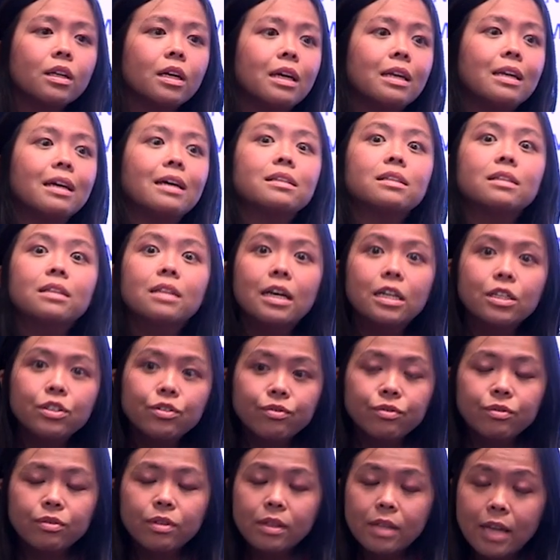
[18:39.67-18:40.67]
And as a last,
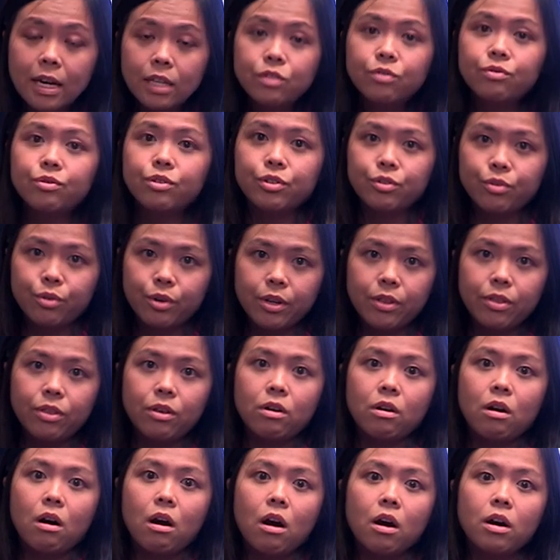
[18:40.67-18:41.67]
last resort,
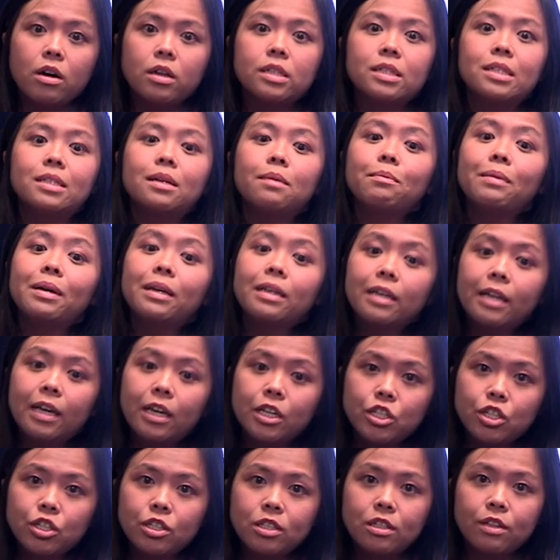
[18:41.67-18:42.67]
there are some
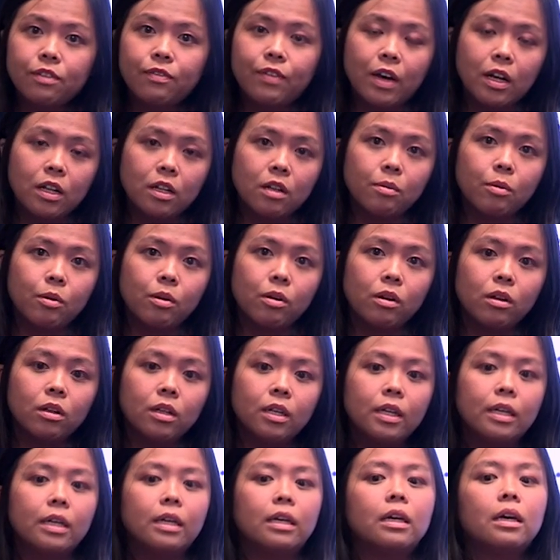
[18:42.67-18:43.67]
medications available
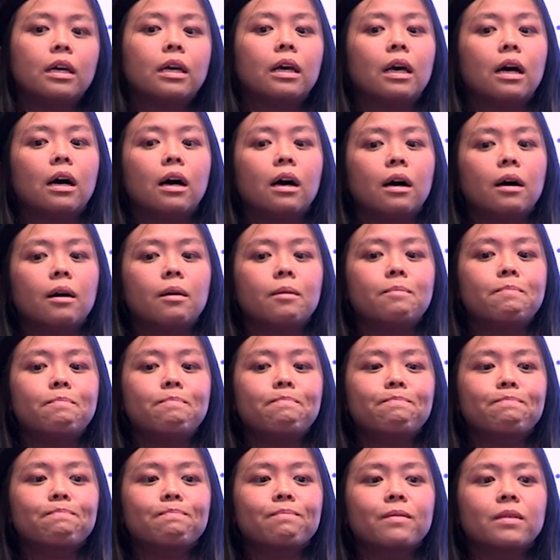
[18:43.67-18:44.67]

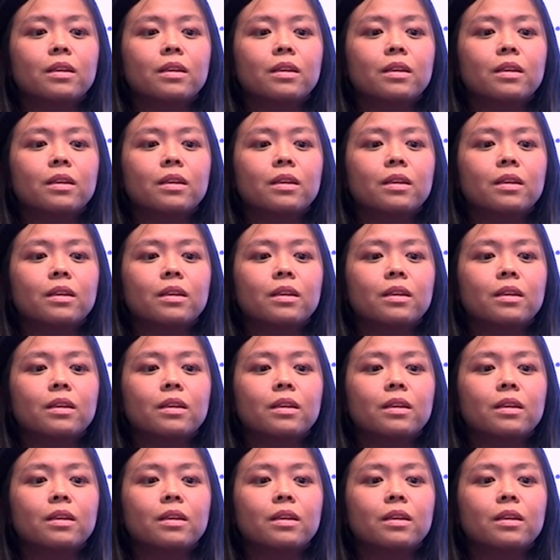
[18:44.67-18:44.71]
um,